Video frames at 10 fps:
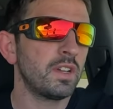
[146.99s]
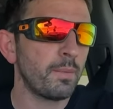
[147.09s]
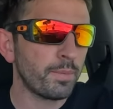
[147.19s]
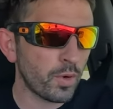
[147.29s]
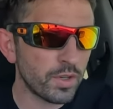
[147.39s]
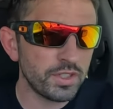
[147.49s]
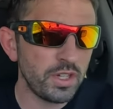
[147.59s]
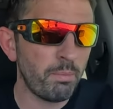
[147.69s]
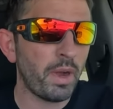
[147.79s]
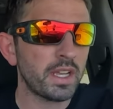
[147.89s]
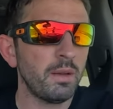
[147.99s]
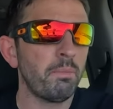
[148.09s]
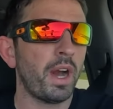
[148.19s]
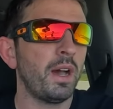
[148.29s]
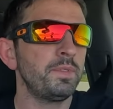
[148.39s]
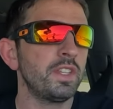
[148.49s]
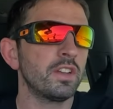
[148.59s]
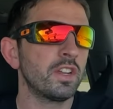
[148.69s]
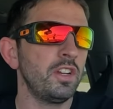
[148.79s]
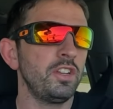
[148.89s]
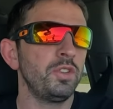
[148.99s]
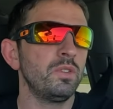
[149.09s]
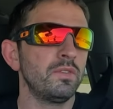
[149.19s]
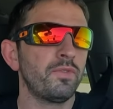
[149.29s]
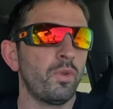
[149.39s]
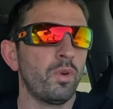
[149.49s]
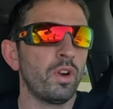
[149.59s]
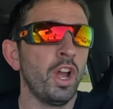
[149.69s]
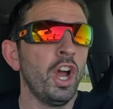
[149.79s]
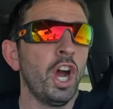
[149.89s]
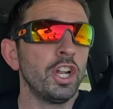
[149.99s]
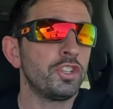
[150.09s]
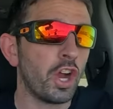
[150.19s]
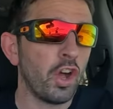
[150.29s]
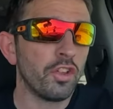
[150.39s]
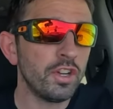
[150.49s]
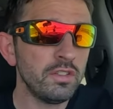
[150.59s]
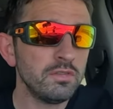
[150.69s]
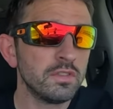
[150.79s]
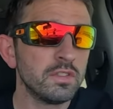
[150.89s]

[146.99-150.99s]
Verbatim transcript: of course, your bucket bobs that are gonna do it for a dollar